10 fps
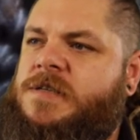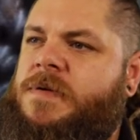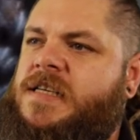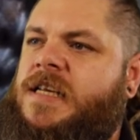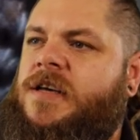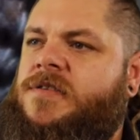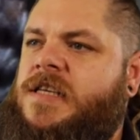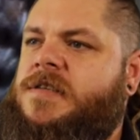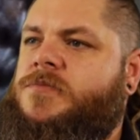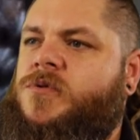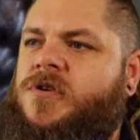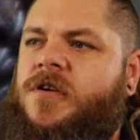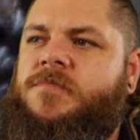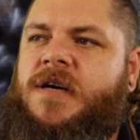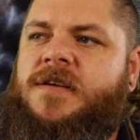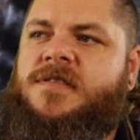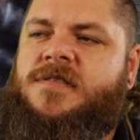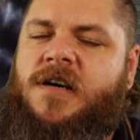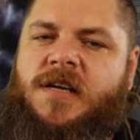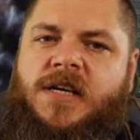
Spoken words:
especially on these more compound style